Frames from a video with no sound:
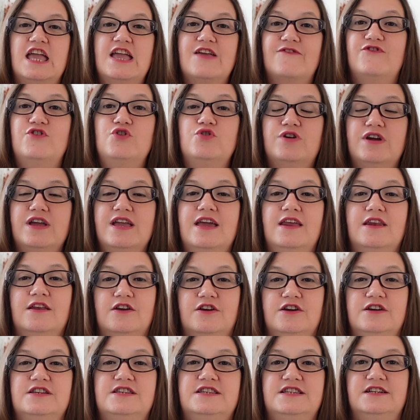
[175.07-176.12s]
If you can get a
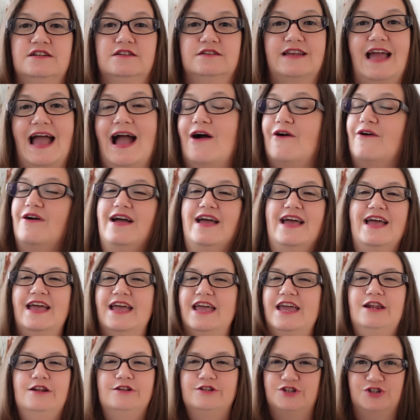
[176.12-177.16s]
good deal now,
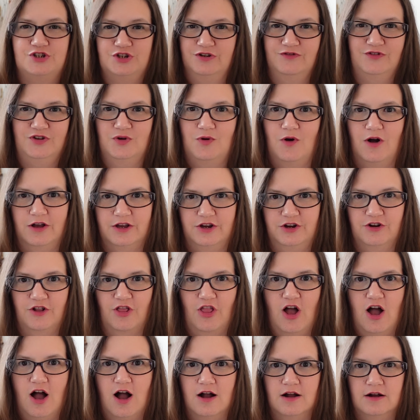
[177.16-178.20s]
it'll serve you all year
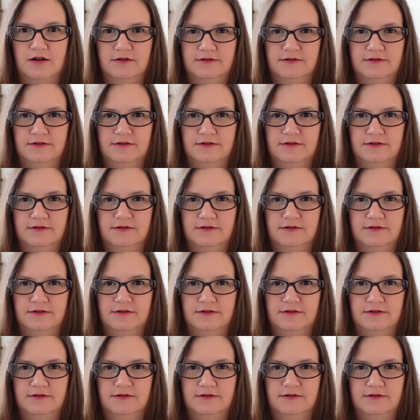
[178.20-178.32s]
long.